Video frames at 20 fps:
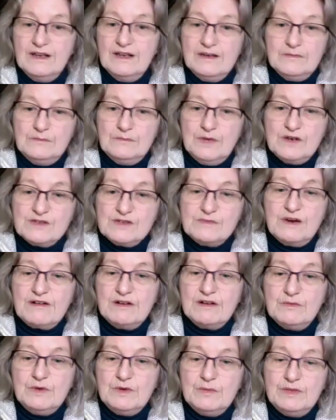Most
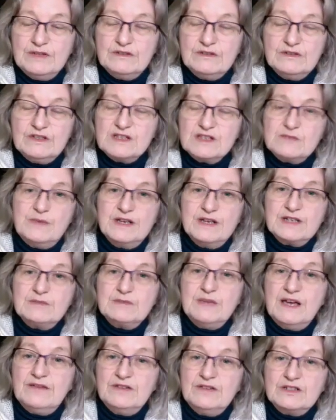married women could expect to
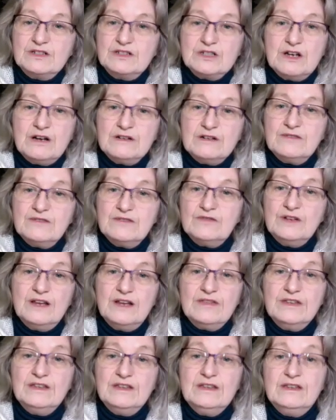be having a child every
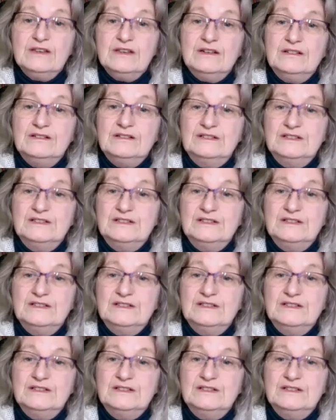other year.